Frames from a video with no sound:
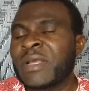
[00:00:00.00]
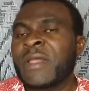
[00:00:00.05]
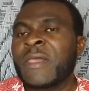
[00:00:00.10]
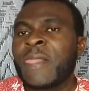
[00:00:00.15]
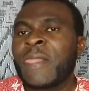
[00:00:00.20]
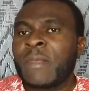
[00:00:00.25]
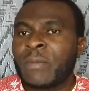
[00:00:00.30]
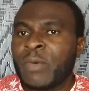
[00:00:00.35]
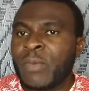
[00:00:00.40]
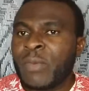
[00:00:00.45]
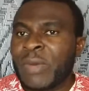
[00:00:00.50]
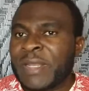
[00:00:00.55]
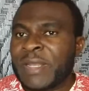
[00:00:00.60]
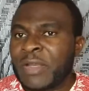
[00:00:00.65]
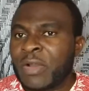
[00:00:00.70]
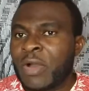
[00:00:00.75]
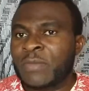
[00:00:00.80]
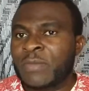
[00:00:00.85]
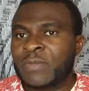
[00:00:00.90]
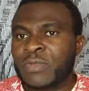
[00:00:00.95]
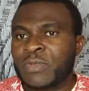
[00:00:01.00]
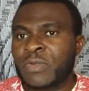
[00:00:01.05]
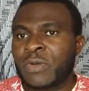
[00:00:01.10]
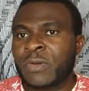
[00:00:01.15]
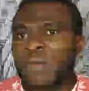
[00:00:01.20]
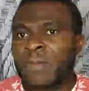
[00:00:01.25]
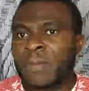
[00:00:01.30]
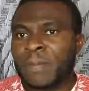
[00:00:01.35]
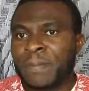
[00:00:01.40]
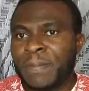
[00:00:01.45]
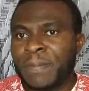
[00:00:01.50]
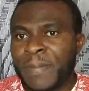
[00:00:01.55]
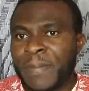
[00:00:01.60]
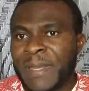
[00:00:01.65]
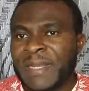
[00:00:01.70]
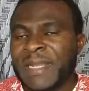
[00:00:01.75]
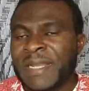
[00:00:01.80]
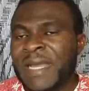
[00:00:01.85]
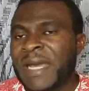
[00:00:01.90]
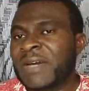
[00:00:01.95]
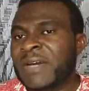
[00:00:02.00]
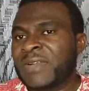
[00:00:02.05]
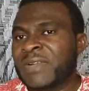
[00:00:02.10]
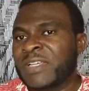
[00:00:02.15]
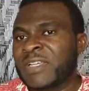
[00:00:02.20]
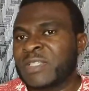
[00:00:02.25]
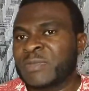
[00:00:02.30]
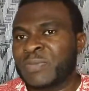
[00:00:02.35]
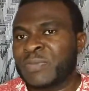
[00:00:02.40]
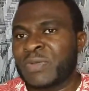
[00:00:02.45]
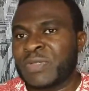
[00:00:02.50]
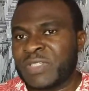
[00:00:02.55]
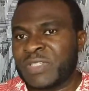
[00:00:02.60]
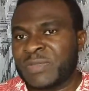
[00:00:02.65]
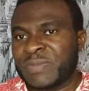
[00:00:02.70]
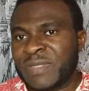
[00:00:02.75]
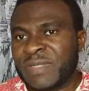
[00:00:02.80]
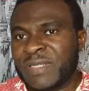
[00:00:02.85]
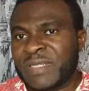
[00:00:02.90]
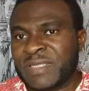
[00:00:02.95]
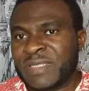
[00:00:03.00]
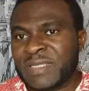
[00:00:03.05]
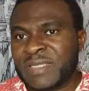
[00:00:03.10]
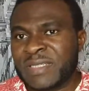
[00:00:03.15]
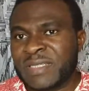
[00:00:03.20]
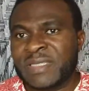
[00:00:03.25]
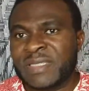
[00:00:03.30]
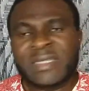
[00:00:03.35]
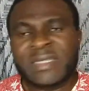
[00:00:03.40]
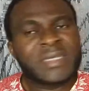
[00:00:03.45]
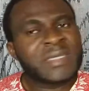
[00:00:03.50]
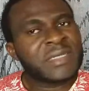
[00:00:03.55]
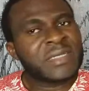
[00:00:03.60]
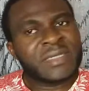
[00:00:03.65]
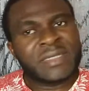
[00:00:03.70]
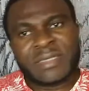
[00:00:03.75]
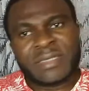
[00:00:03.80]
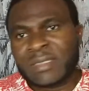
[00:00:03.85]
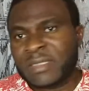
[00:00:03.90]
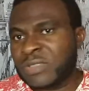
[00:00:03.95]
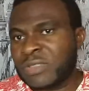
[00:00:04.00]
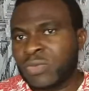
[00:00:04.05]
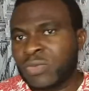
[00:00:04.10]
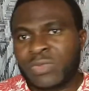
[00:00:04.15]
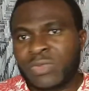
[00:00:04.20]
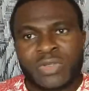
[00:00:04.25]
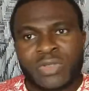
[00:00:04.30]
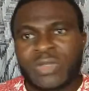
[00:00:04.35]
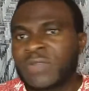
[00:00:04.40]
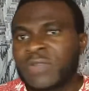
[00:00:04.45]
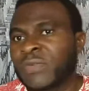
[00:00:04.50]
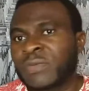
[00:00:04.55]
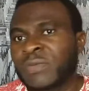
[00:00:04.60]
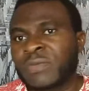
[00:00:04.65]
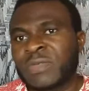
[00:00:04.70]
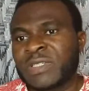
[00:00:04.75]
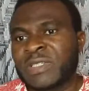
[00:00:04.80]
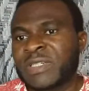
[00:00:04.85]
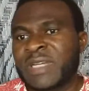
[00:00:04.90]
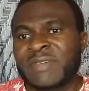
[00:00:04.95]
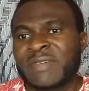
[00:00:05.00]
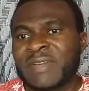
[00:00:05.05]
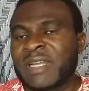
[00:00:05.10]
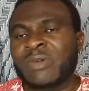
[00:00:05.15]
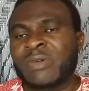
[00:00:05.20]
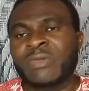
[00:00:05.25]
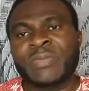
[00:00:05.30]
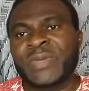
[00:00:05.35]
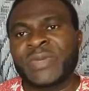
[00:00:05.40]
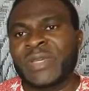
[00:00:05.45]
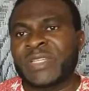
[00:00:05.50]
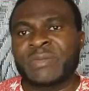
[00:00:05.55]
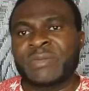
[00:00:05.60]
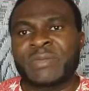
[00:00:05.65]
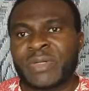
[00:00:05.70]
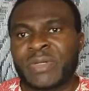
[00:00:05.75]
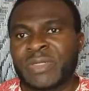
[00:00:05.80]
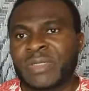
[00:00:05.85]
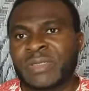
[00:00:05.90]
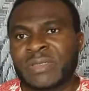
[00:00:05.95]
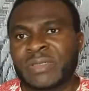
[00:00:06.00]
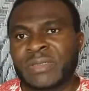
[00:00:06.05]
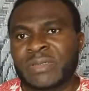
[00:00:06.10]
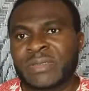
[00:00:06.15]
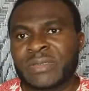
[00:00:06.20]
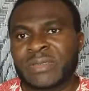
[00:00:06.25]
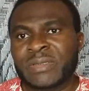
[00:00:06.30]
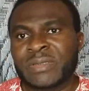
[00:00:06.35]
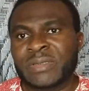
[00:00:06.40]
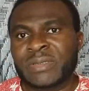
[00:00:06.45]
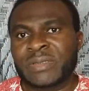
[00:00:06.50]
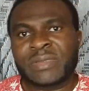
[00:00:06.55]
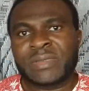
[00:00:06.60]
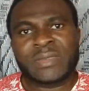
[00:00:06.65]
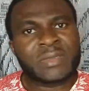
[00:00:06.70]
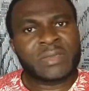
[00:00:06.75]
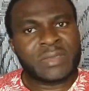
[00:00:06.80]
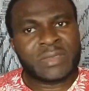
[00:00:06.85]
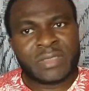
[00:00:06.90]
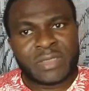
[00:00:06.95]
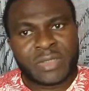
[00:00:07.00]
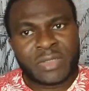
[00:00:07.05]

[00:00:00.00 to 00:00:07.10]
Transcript: But when it comes to penal responsibility, it's only the driver that will bear the burden. The